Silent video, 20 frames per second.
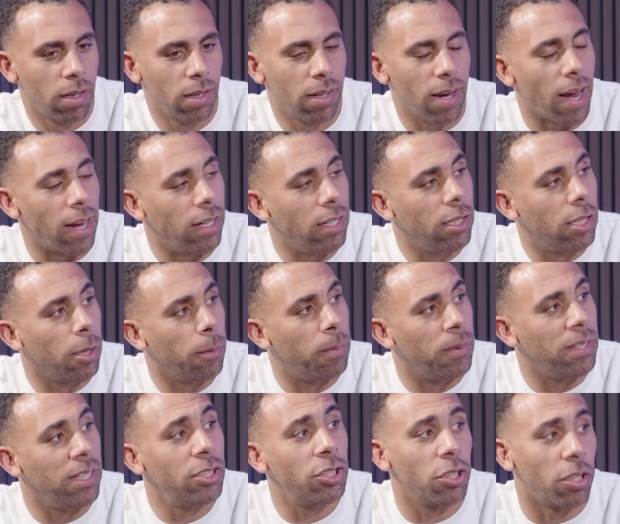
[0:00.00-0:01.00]
getting into
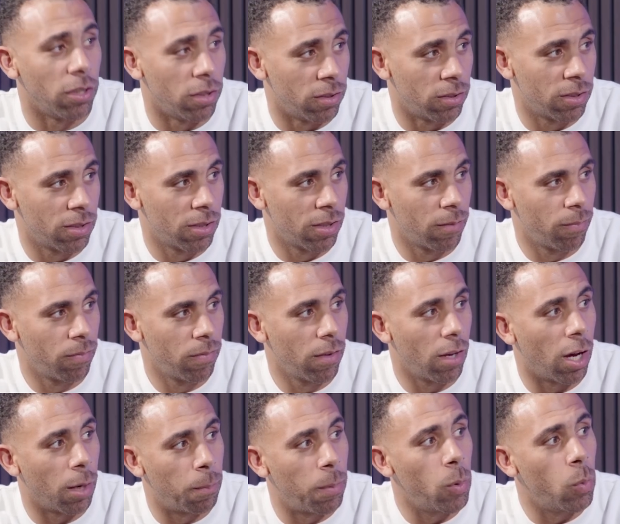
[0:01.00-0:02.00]
positions,
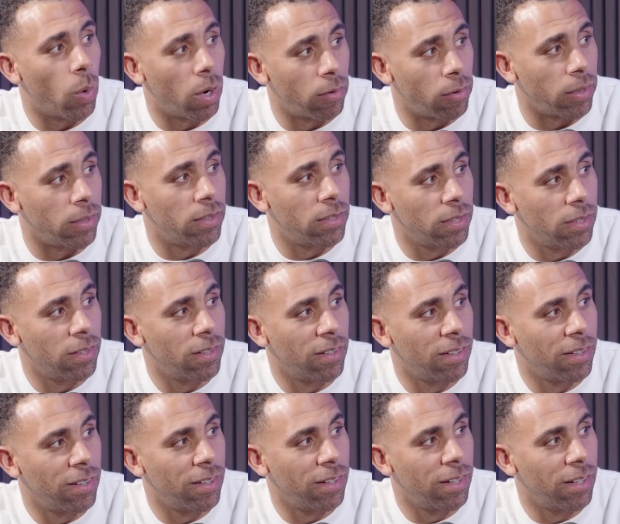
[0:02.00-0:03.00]
I'd be worried.
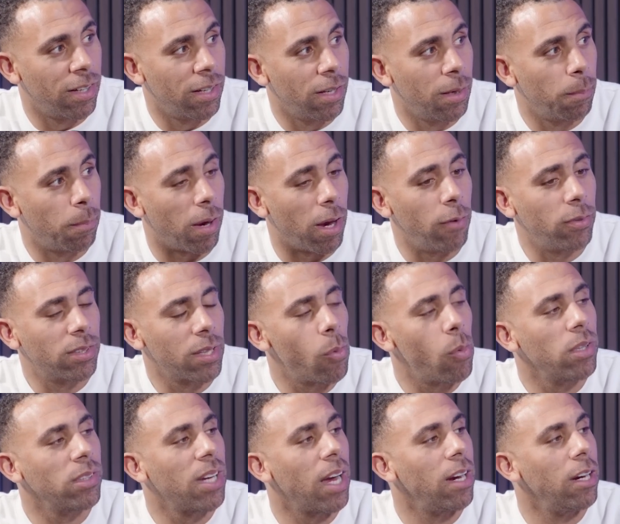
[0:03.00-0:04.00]
Mm, exactly. But if
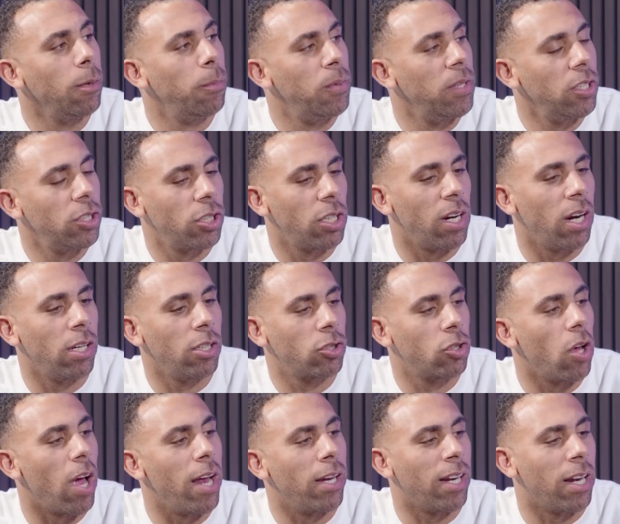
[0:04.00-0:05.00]
someone's getting into position, yeah, they're, just,
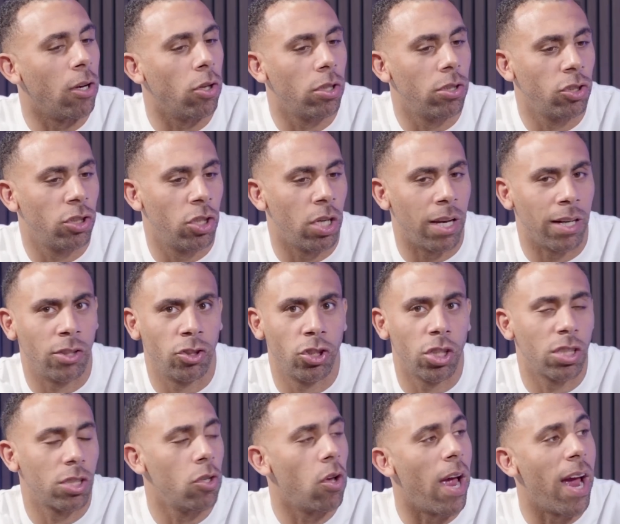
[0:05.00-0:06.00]
yeah. they're not they're
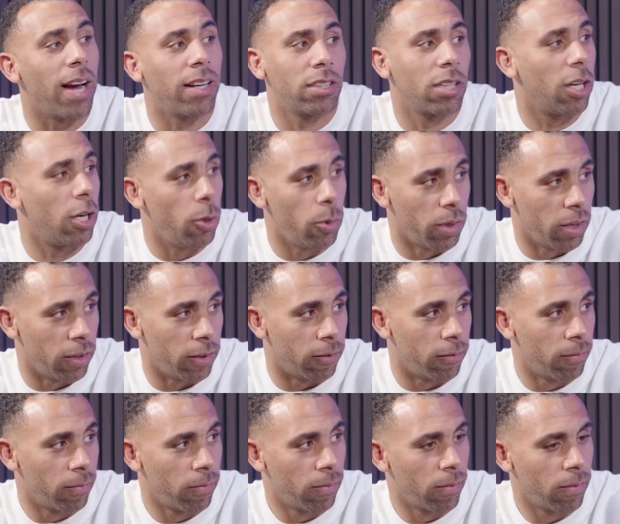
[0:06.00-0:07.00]
just not executing.
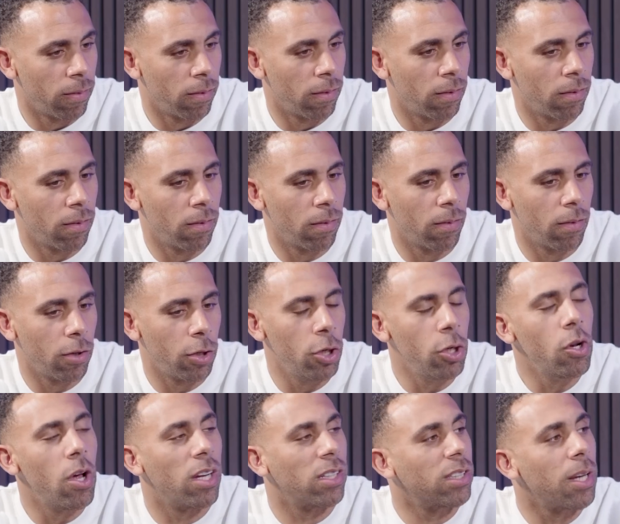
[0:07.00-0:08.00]
Mm. You
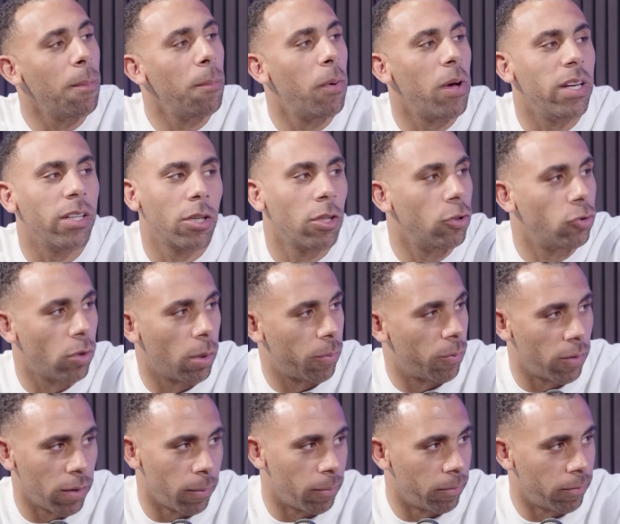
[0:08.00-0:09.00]
know, at some point it's going to drop
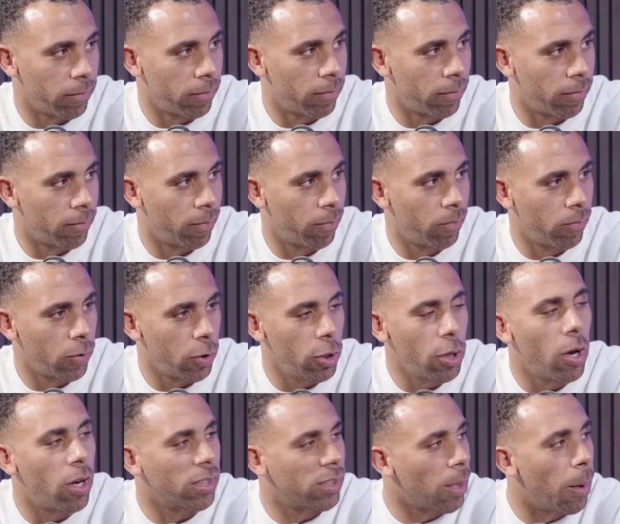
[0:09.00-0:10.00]
for them. You
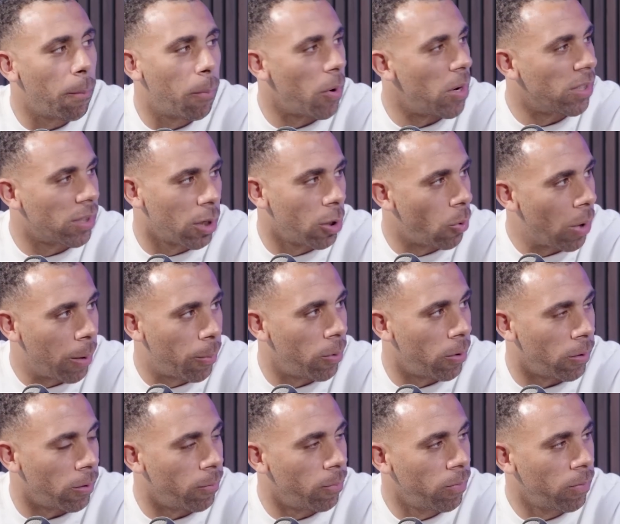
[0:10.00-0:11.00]
know, at some point it's going to
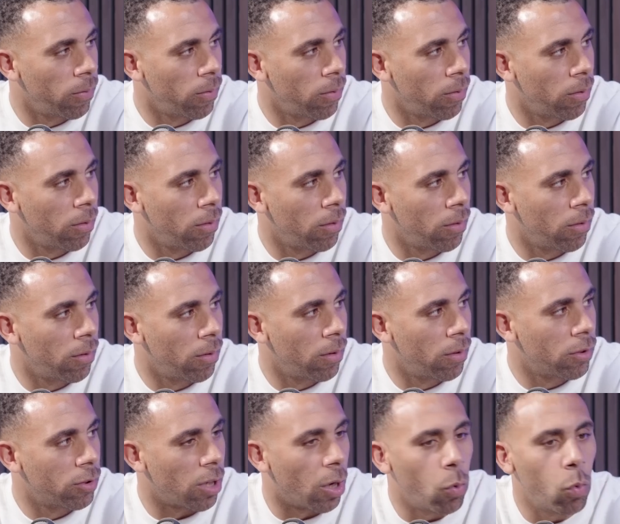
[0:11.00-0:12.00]
happen. Mm.
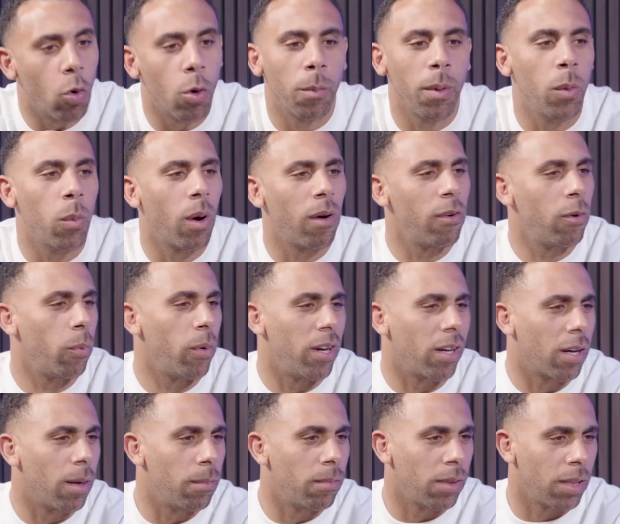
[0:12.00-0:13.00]
So I wouldn't be worried when it
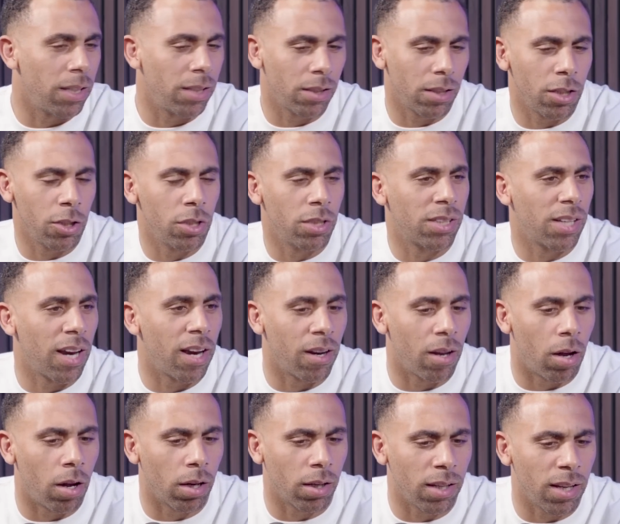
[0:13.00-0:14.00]
comes. You're saying,
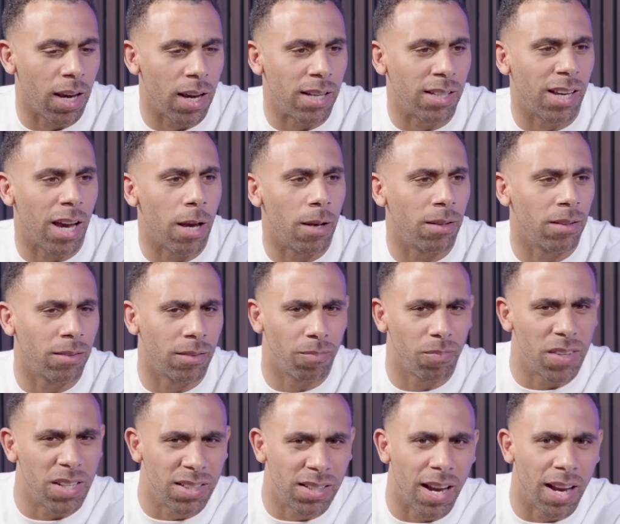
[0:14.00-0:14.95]
"Oh, yeah, he's getting he's